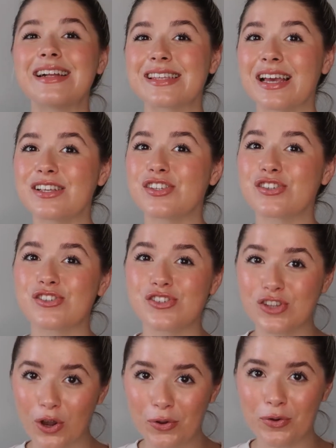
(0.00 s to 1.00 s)
tastes
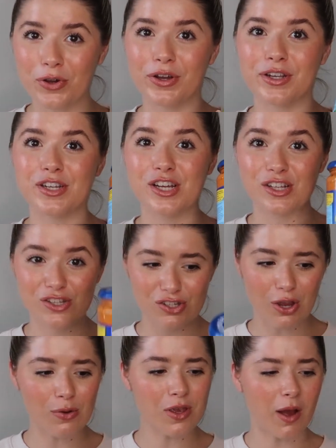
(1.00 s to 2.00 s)
so good
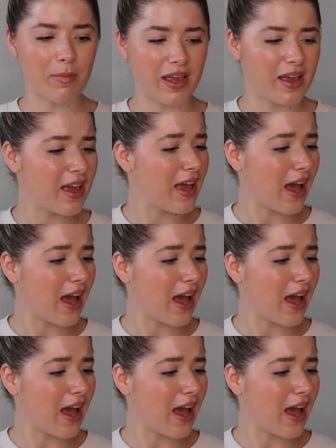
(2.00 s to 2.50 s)
so yummy